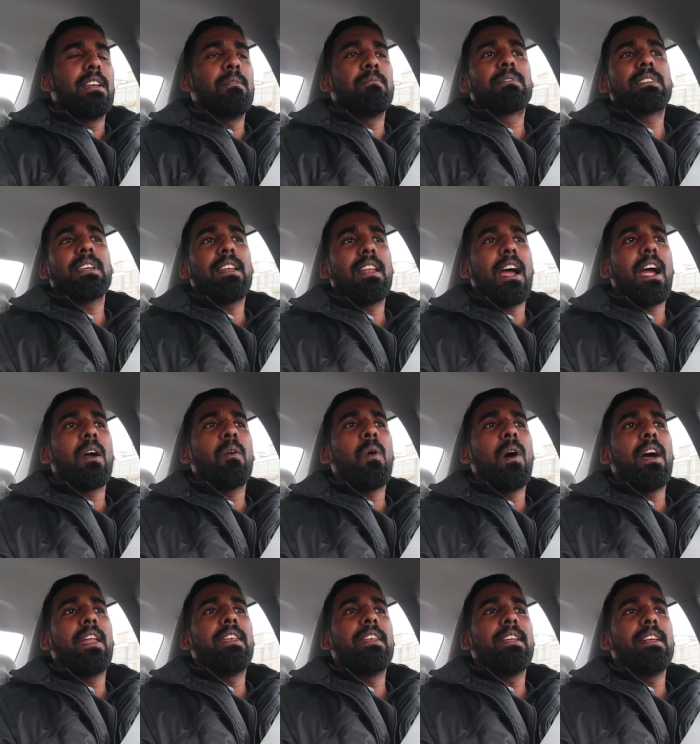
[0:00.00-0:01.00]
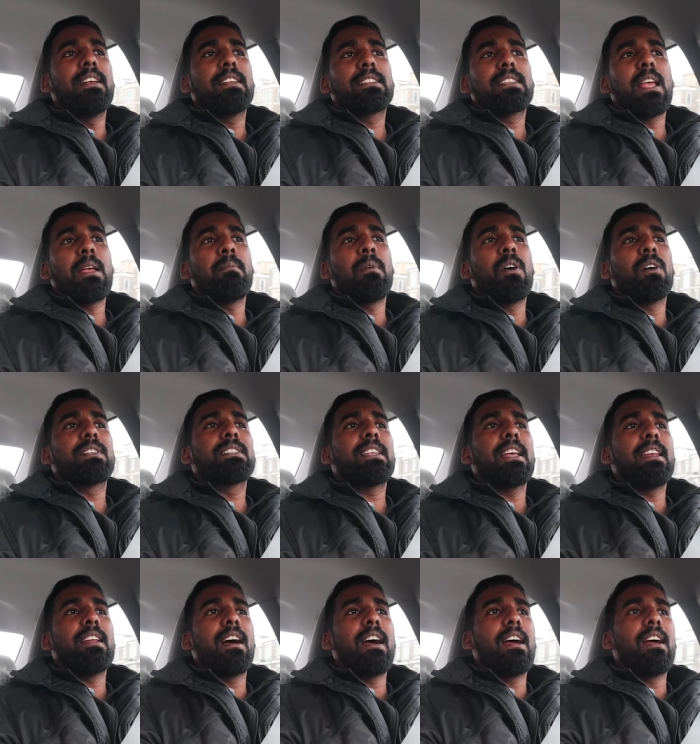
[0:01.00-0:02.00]
Him tell her one day, same him
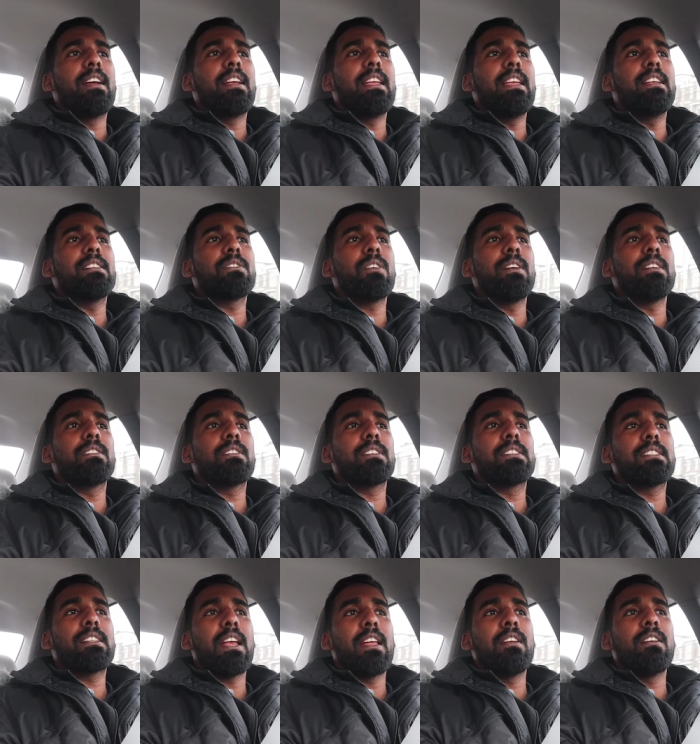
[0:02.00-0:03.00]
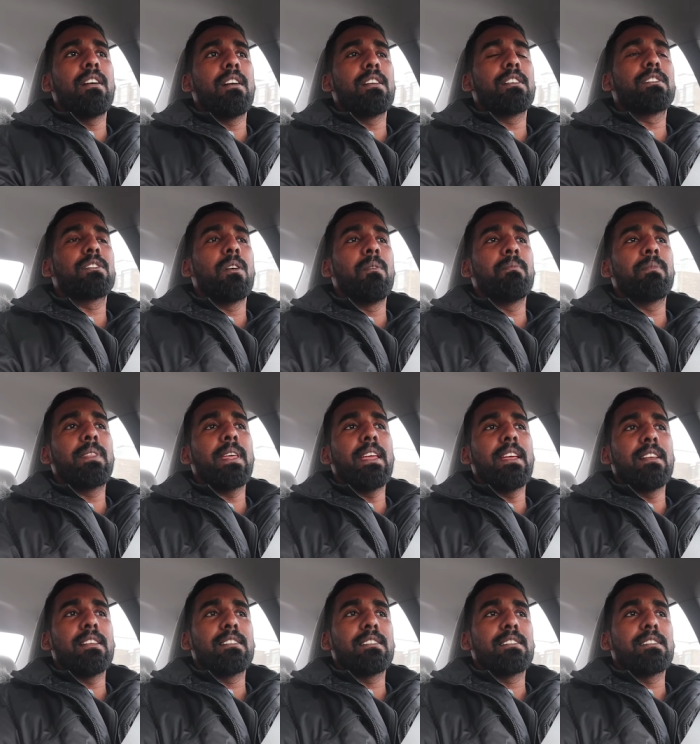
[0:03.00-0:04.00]
send her, he's going to send her some
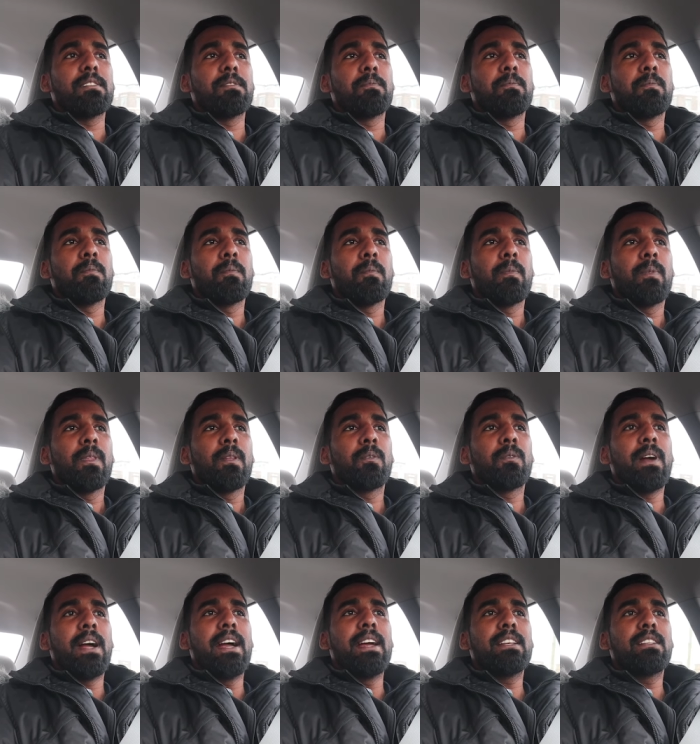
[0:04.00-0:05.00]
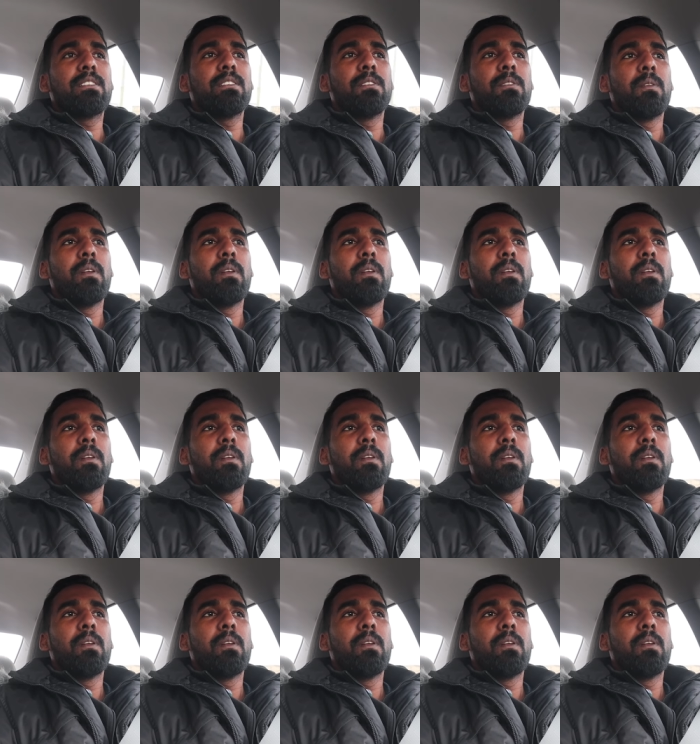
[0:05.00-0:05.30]
things, right?